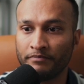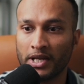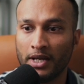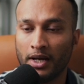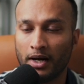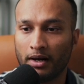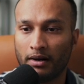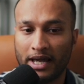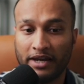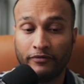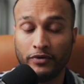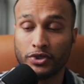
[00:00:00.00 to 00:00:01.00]
And if
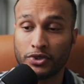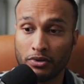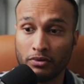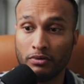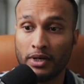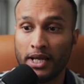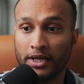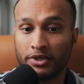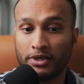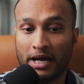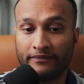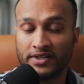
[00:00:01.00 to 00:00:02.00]
you do, you have
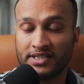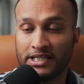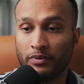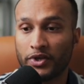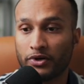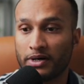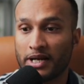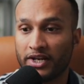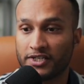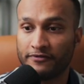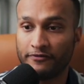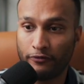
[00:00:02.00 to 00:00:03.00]
to see whether or not it's
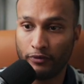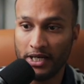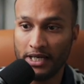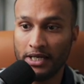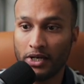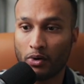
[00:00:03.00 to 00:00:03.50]
free or